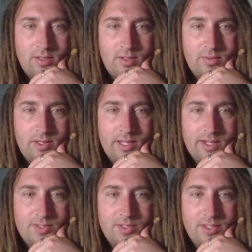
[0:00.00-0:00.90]
I mean,
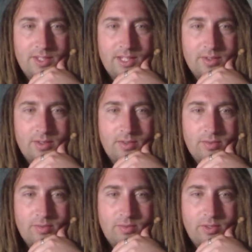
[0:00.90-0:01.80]
honestly, I think it
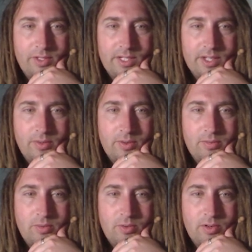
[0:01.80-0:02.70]
really kind of went
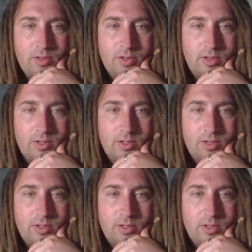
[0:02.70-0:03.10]
more.